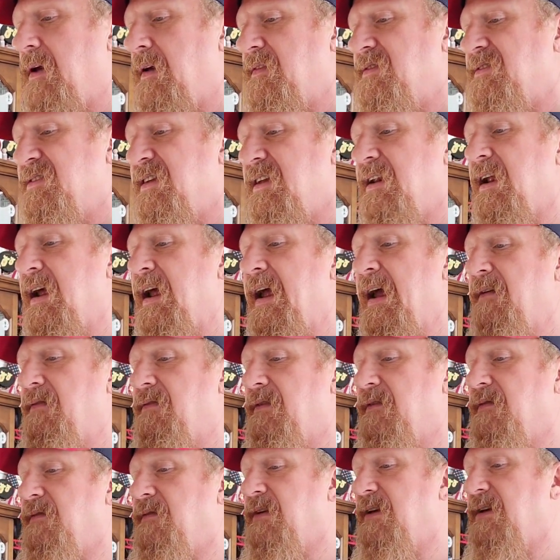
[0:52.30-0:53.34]
have seen I have the
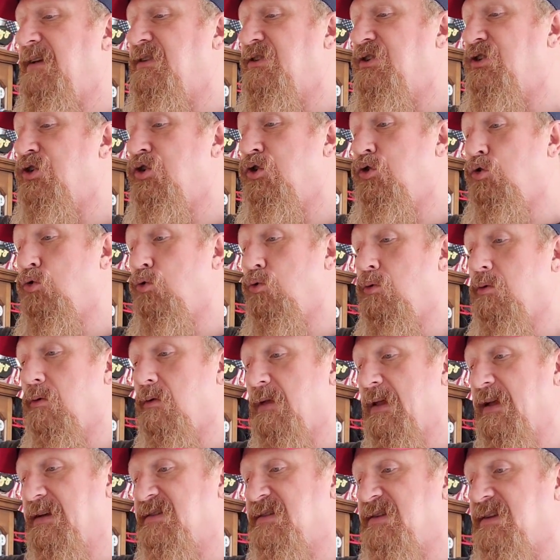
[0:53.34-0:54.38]
V2,
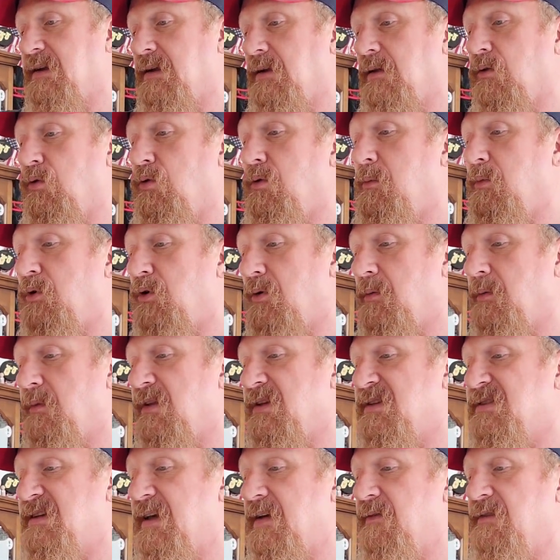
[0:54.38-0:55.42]
that's the aluminum, the
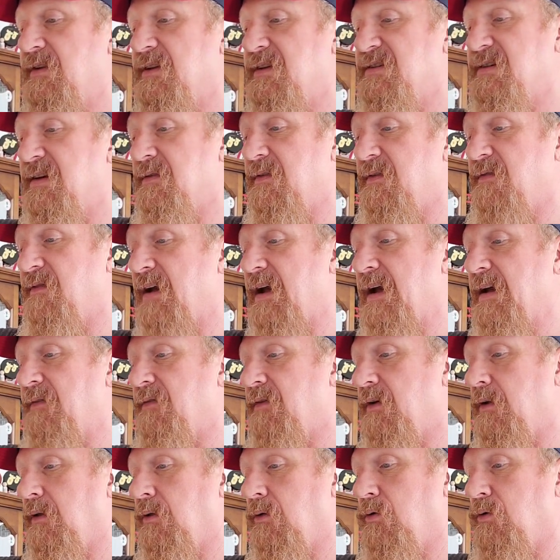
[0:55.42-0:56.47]

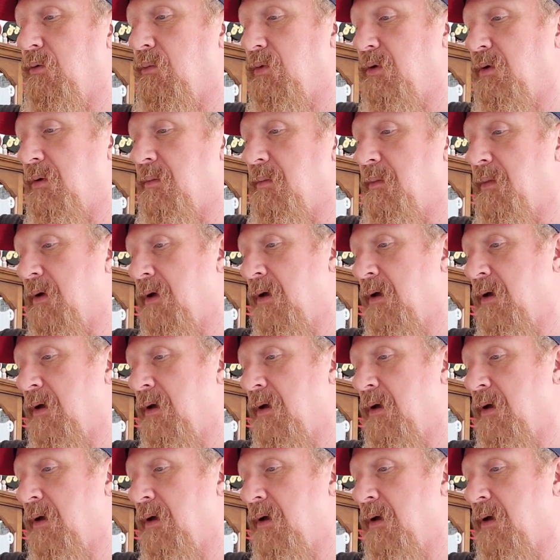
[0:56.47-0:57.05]
7075 aluminum.